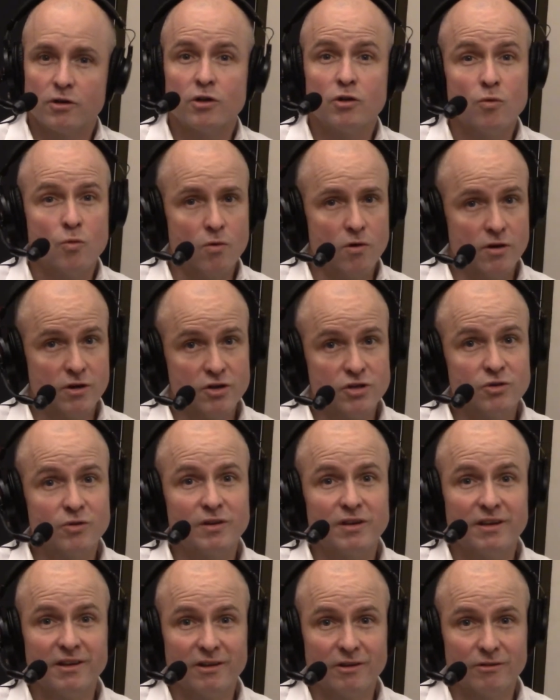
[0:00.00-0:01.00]
You want to
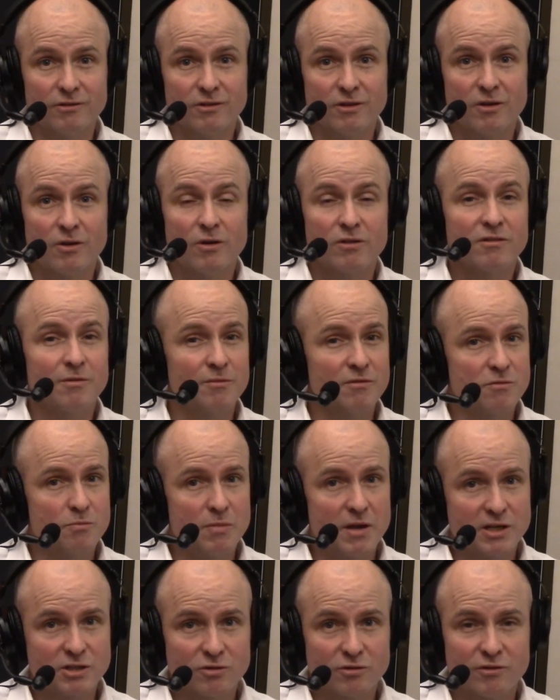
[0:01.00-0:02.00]
join Nailed. Some
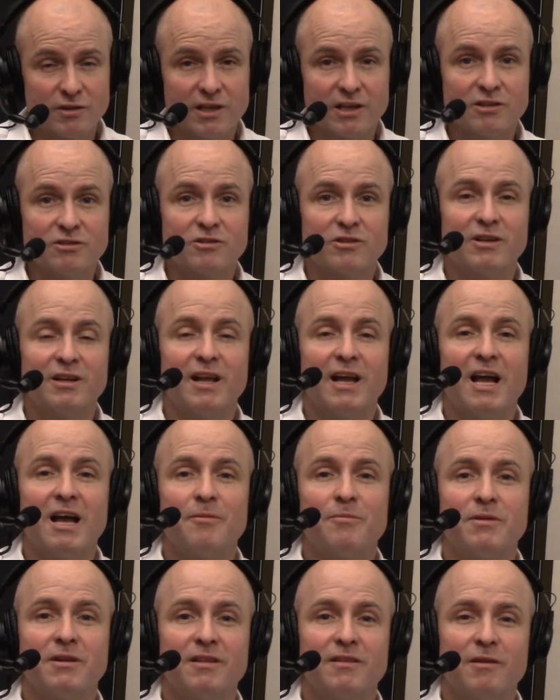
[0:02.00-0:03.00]
special things are going to
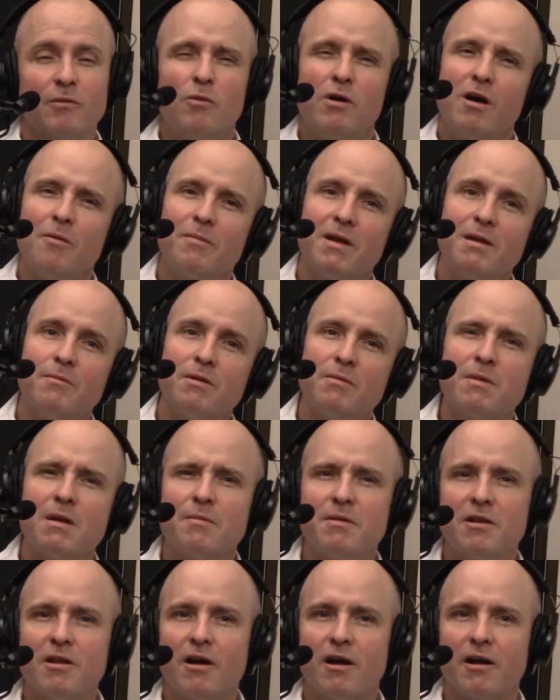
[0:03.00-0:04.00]
happen. And well, maybe
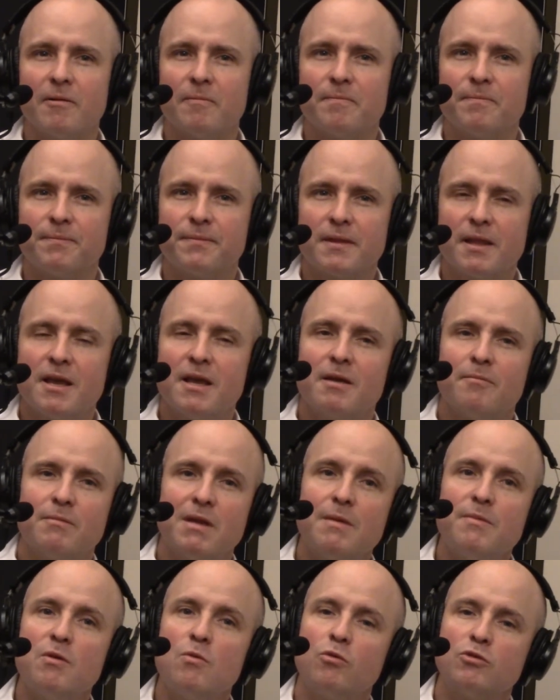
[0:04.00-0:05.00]
not.
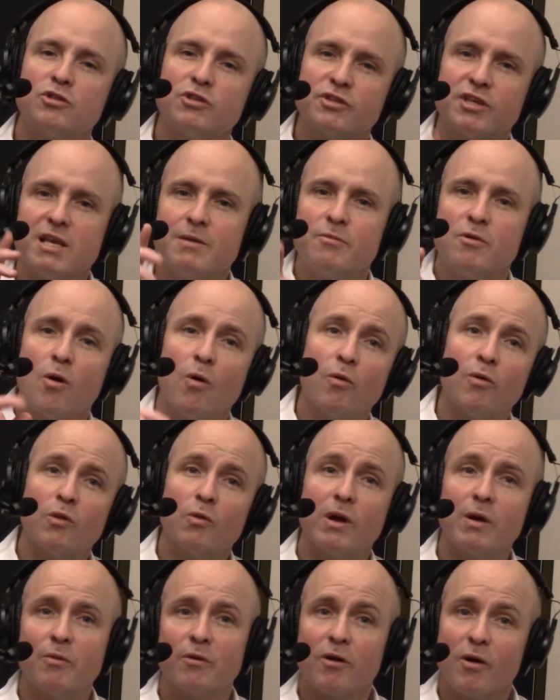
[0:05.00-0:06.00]
Maybe we'll just keep going the
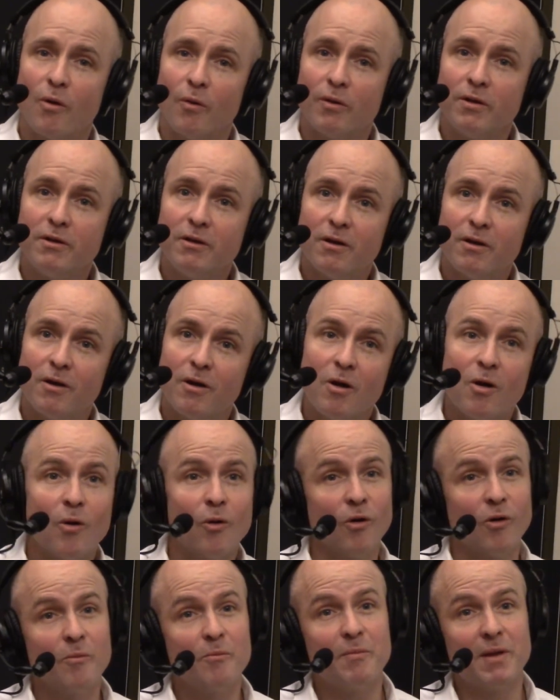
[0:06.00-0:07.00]
way we're going.
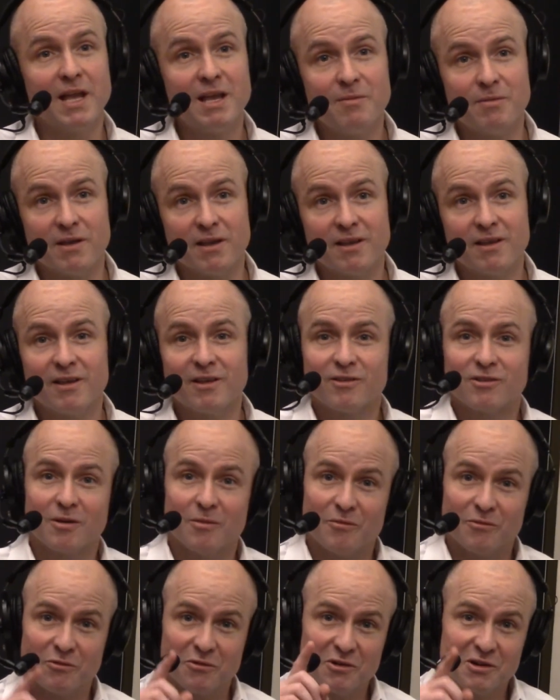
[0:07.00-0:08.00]
Or maybe
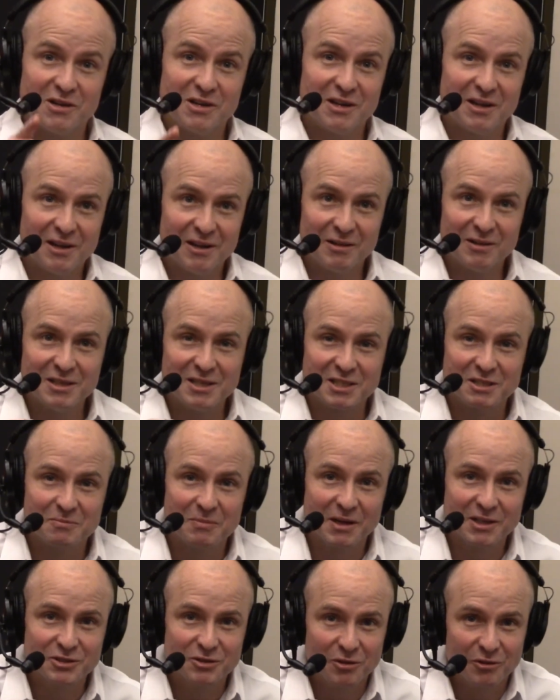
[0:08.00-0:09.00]
some really
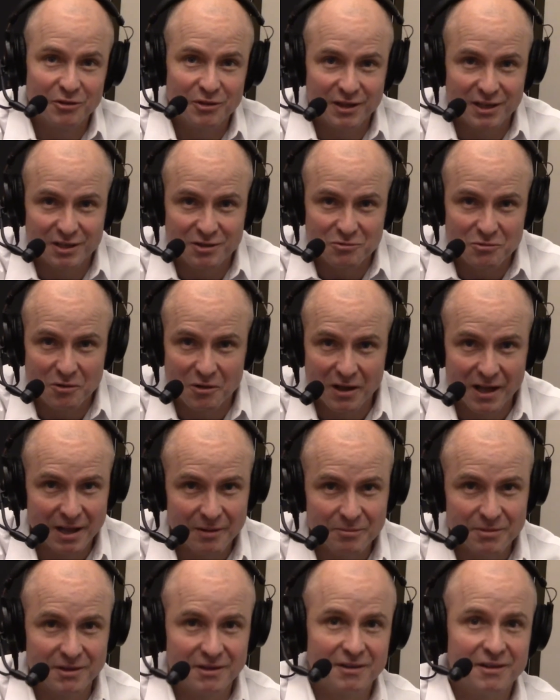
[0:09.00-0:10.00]
special things will
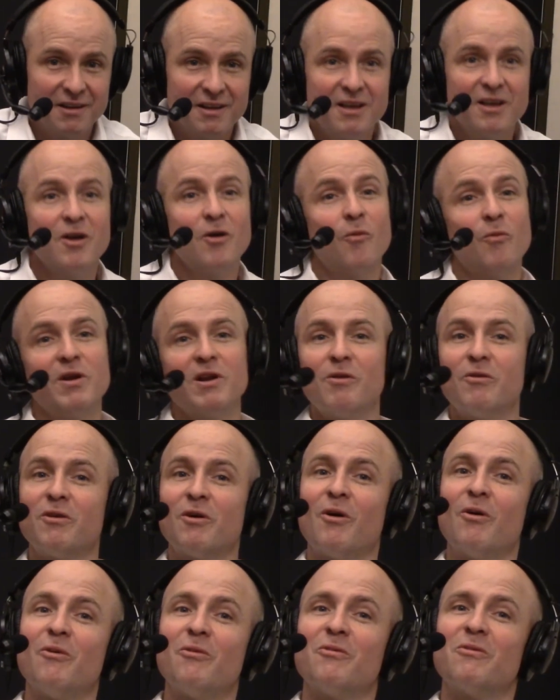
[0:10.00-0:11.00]
happen. We don't
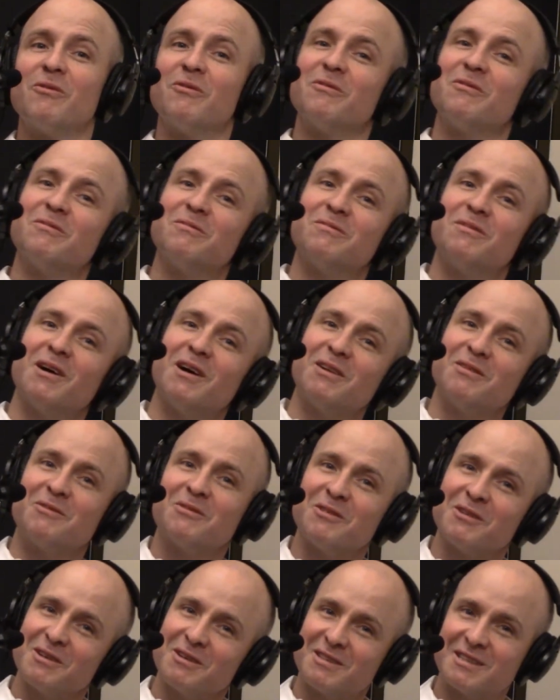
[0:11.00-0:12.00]
know, but
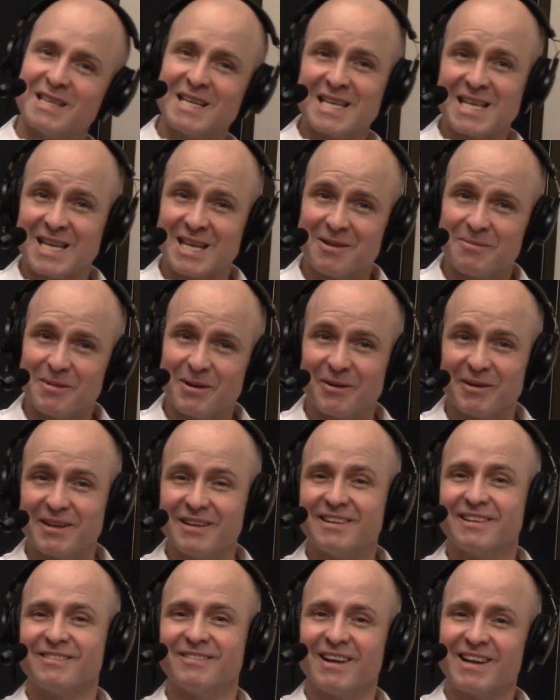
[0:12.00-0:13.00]
we're thinking about
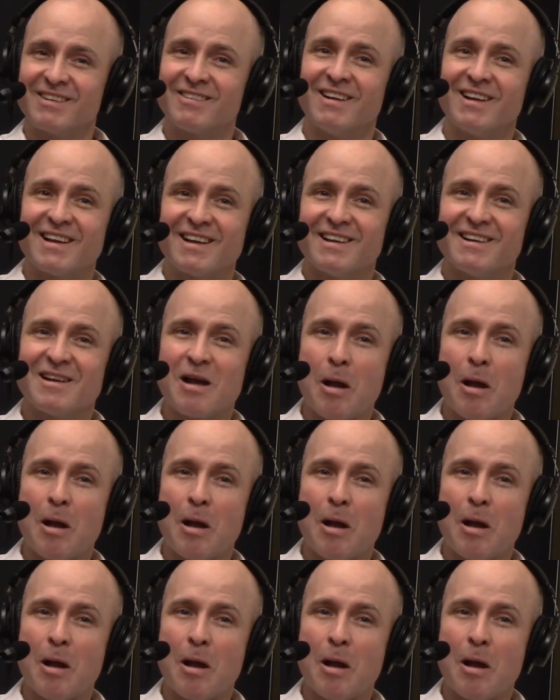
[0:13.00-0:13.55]
it. Right, Greg?